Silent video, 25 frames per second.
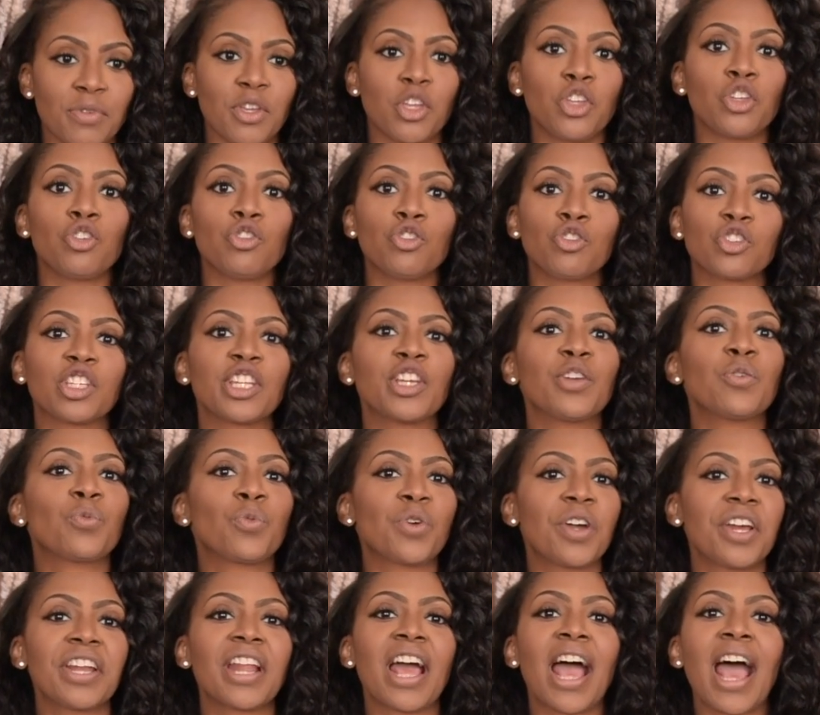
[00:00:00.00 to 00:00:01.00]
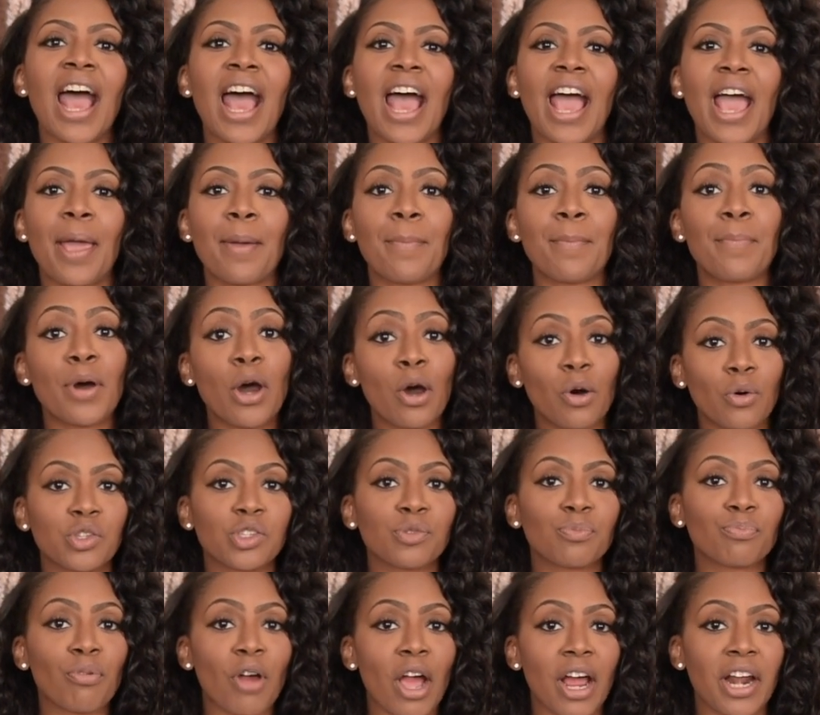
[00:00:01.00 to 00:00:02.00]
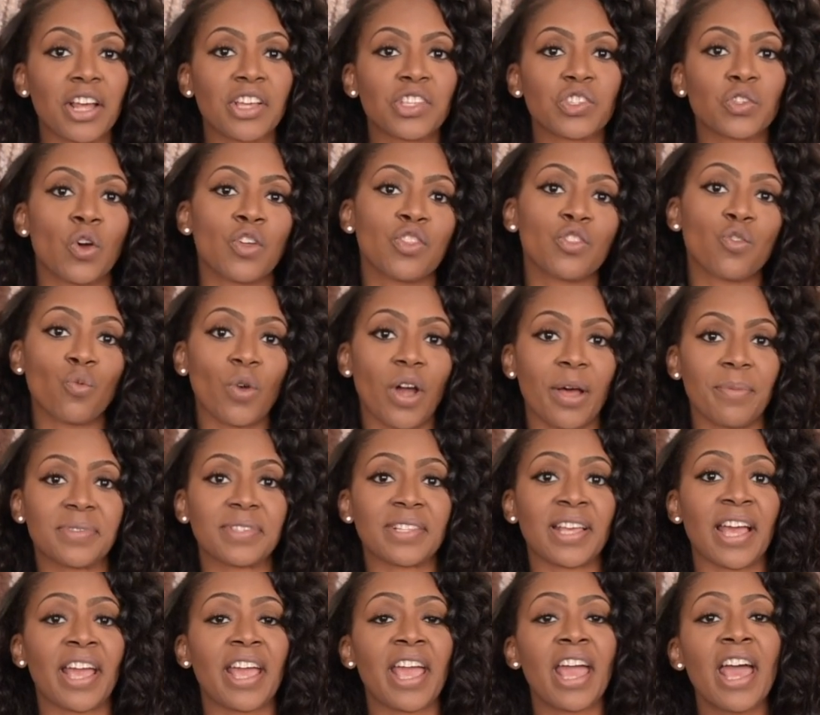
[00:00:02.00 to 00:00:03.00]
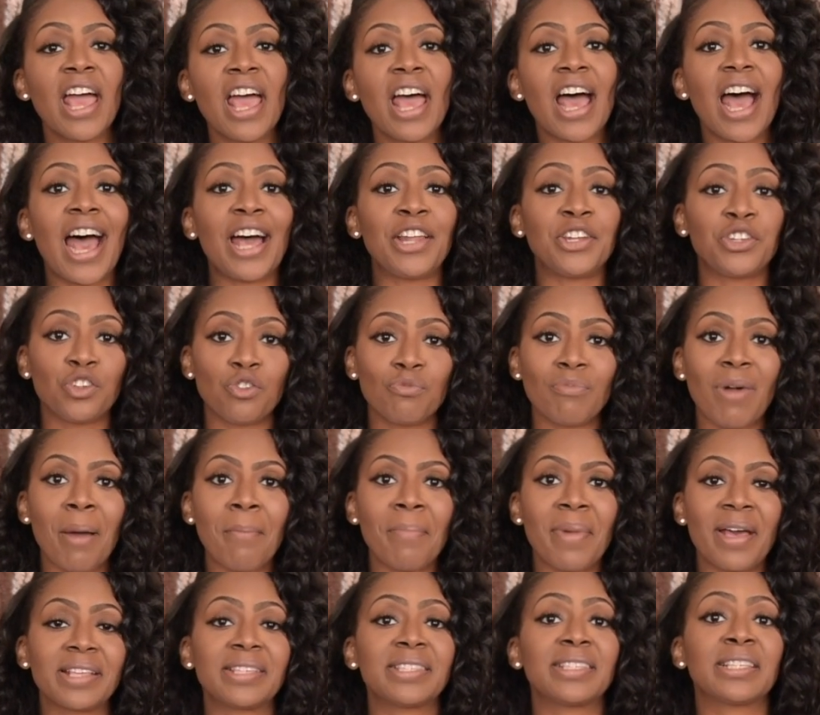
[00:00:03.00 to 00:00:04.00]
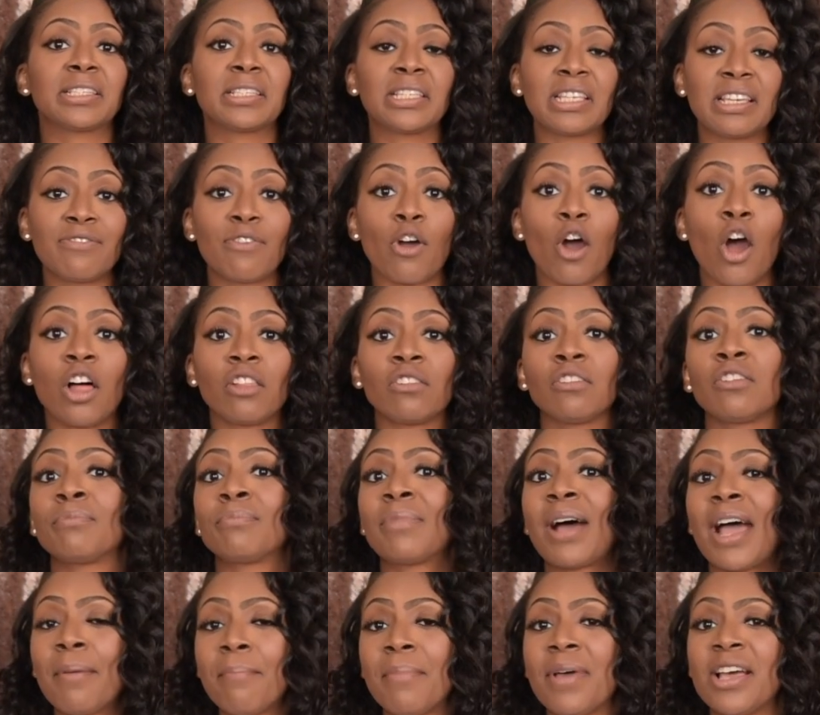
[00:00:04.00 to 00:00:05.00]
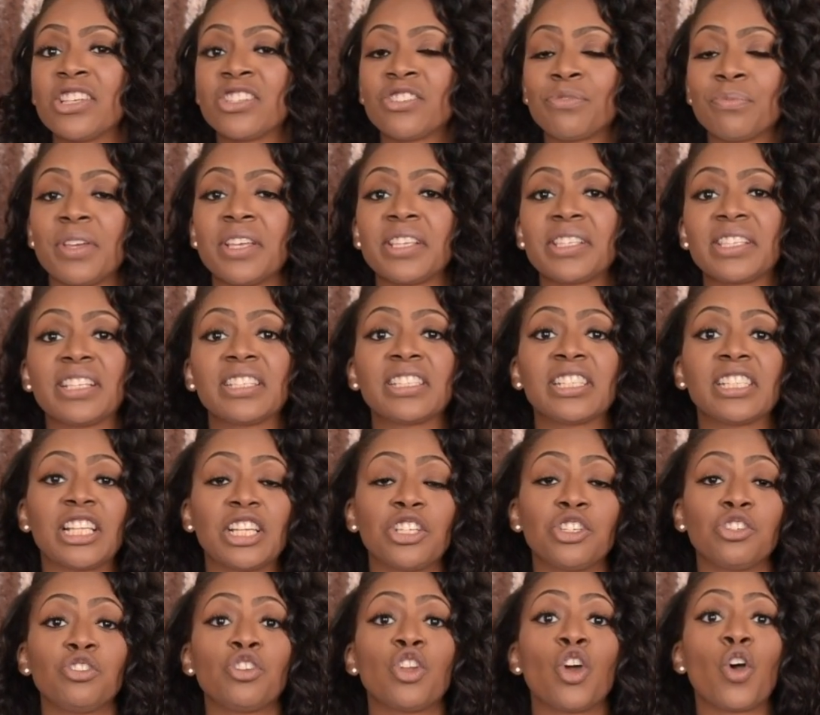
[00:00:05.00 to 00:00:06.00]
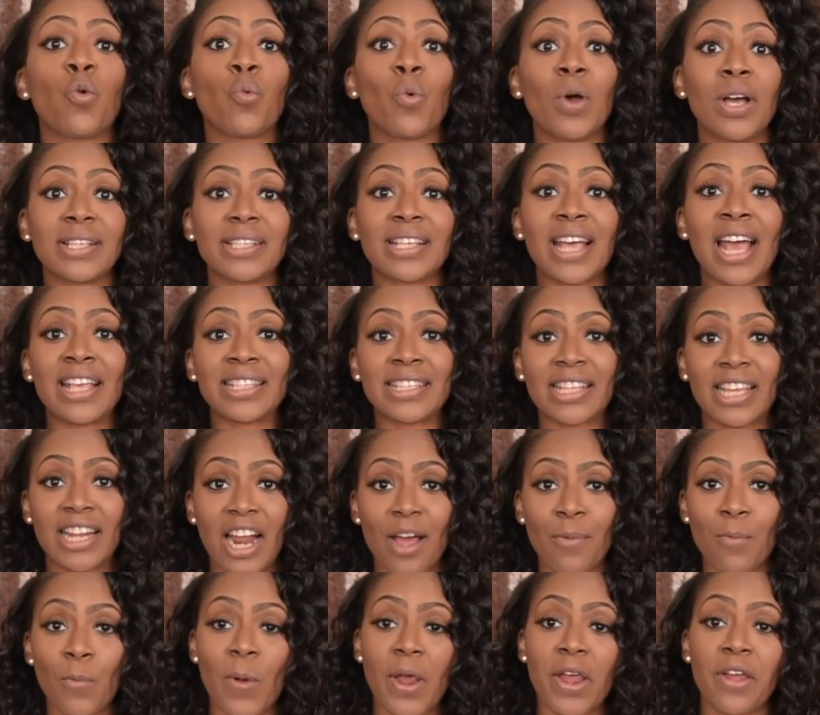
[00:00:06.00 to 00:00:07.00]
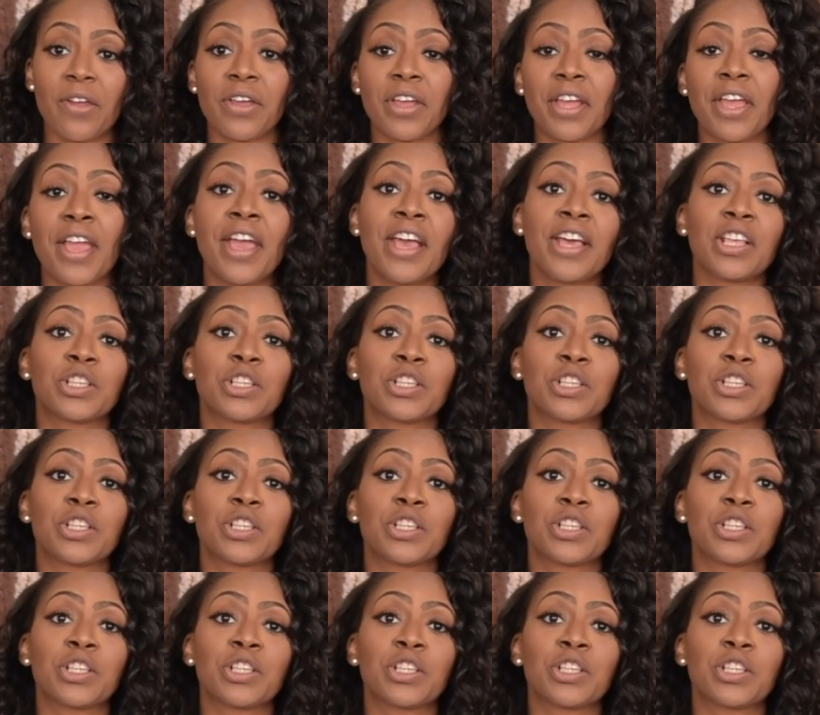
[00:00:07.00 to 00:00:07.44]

Usually when I post products on the website, I do my best to leave all of my measurements and to let you know what size that I'm wearing.